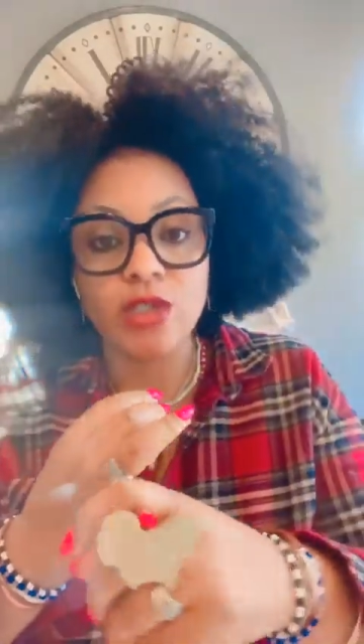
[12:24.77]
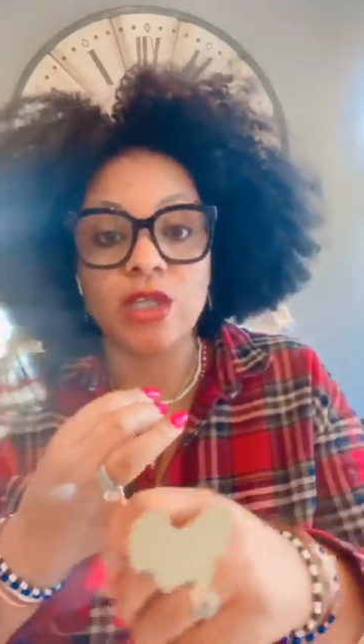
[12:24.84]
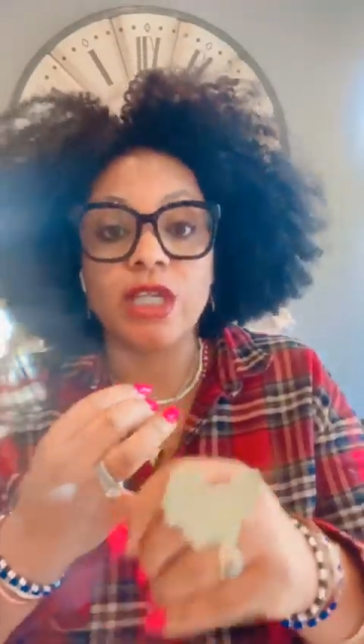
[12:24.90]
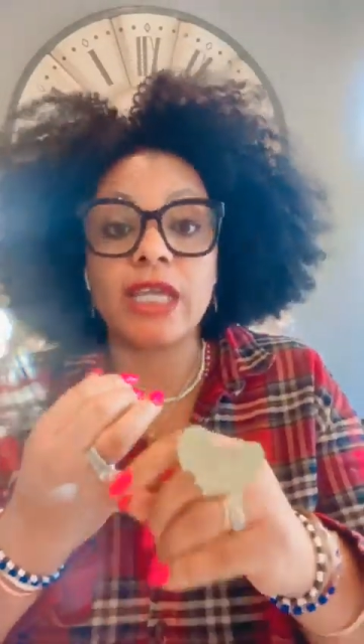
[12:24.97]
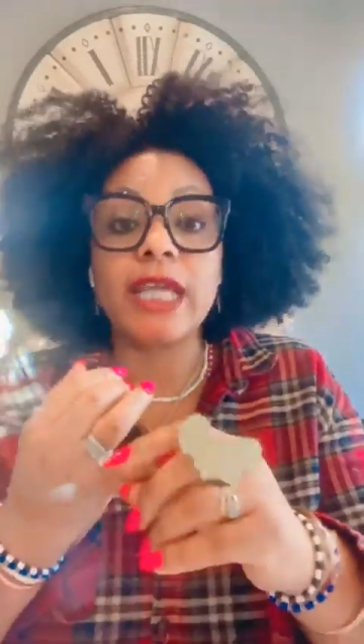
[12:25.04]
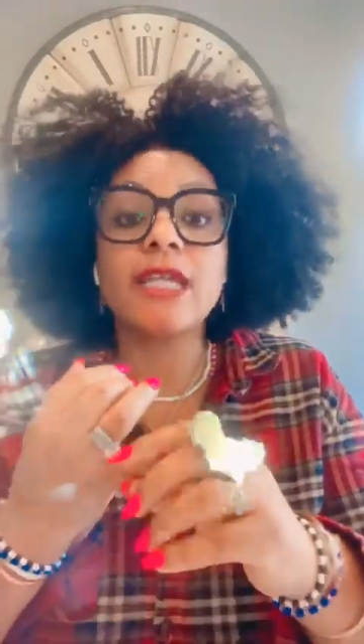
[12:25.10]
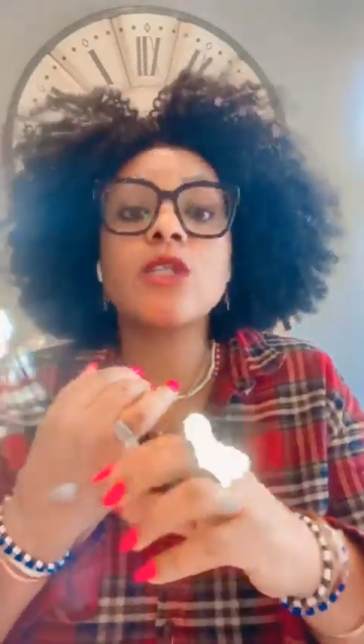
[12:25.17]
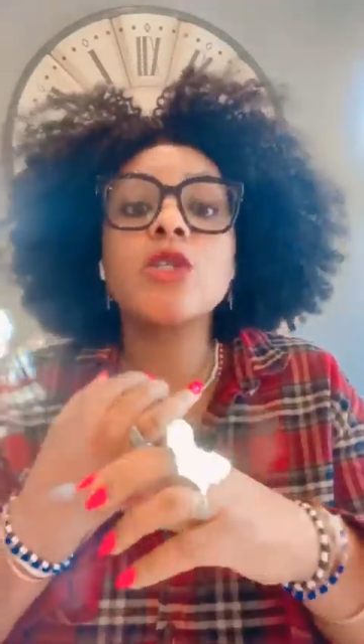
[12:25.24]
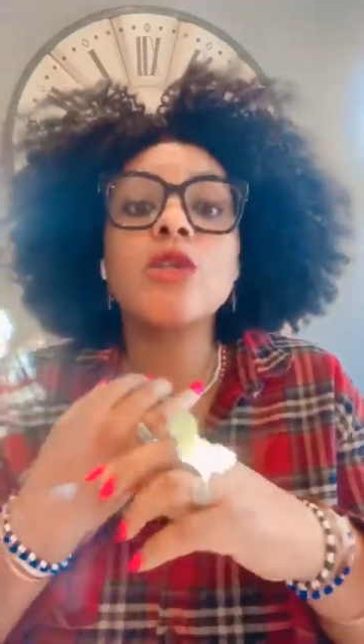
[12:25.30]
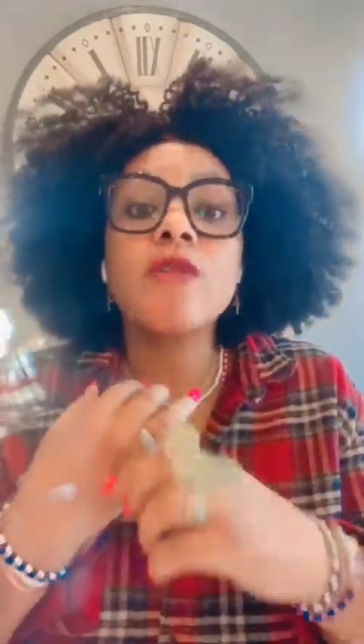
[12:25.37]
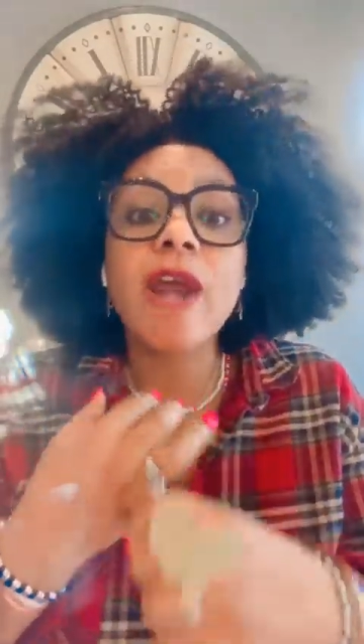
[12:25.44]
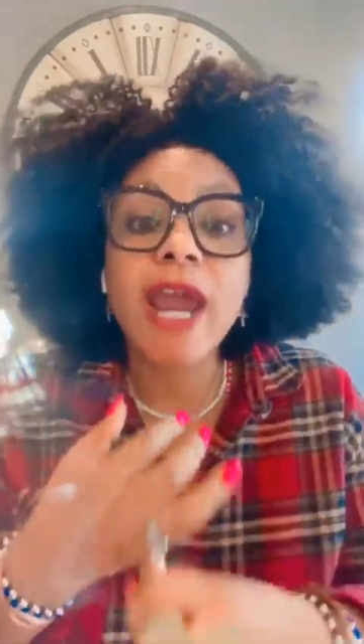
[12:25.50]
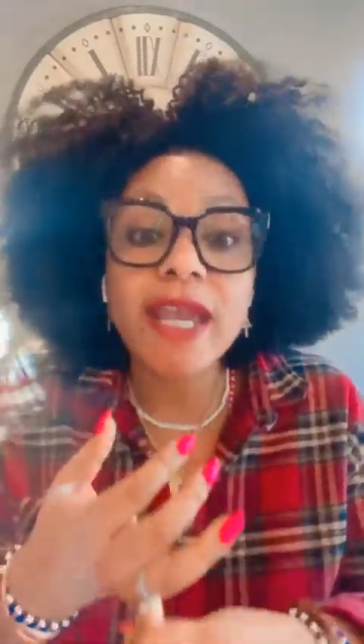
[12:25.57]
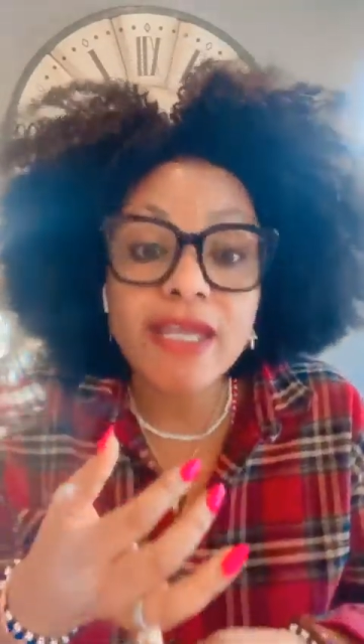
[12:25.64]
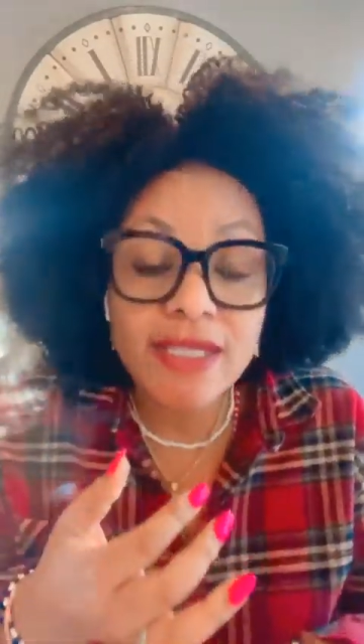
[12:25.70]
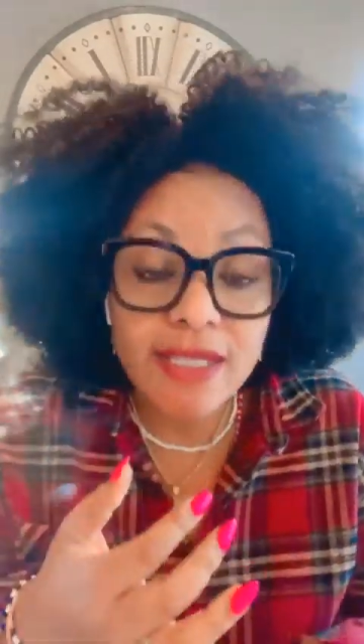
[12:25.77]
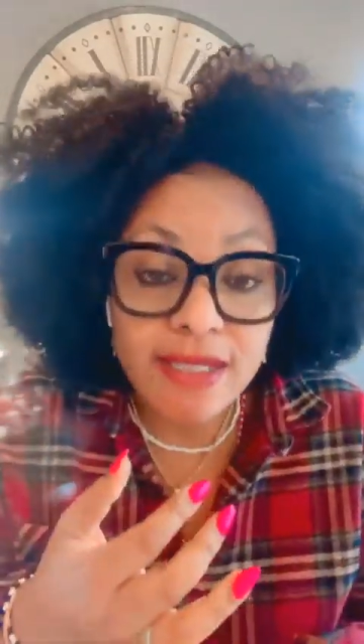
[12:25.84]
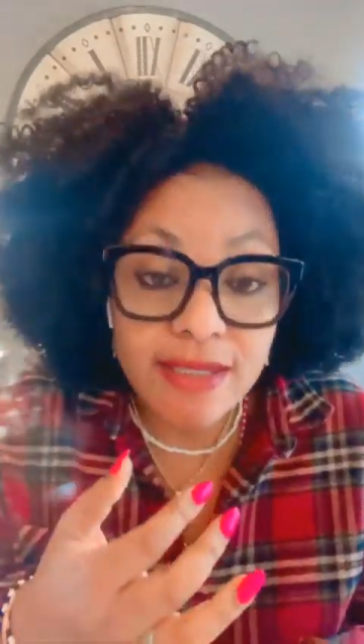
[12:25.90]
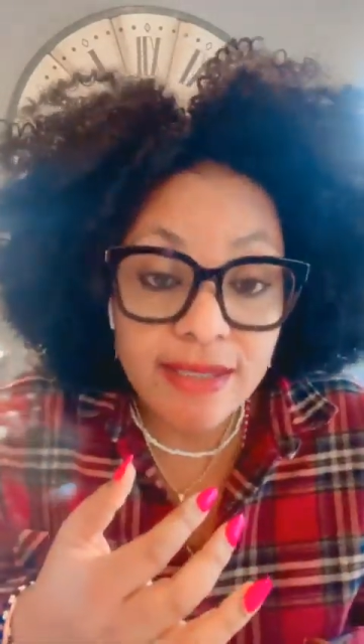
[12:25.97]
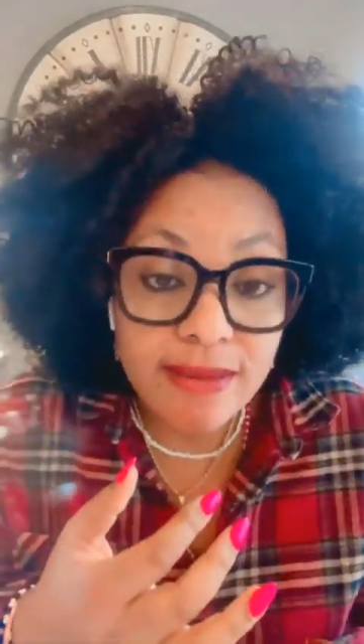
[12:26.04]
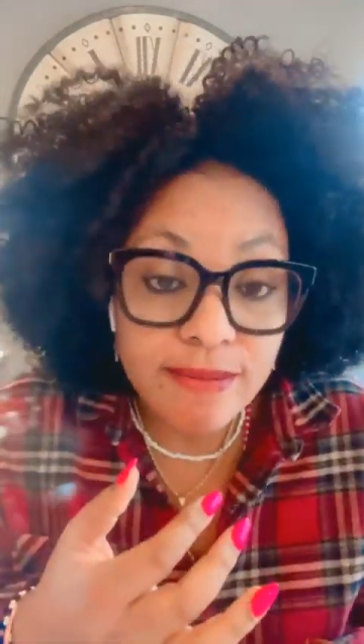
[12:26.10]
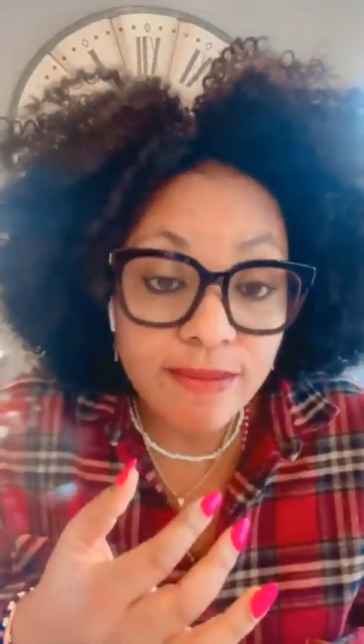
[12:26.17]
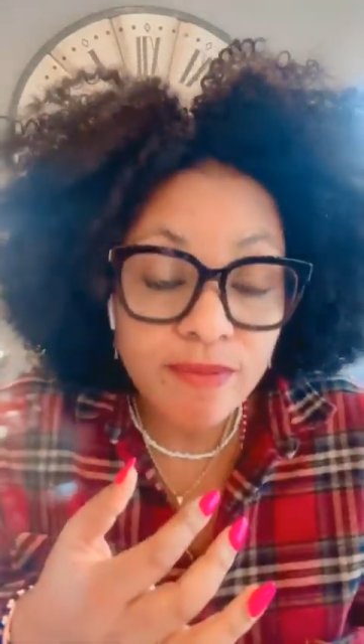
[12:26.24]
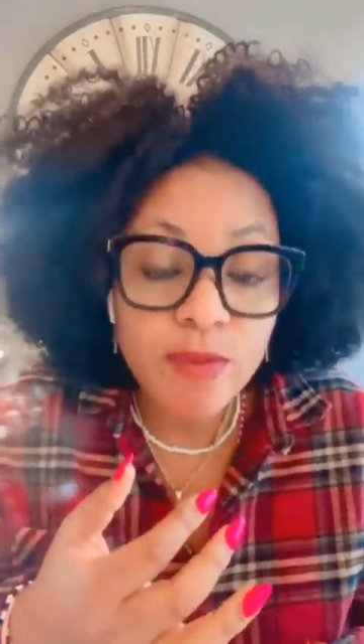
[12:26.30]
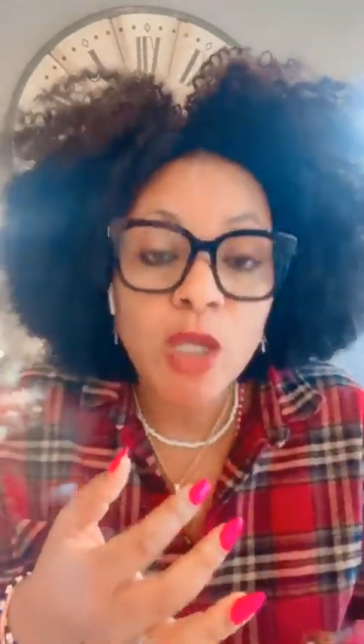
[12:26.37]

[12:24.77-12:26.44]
You're going to get psoriasis.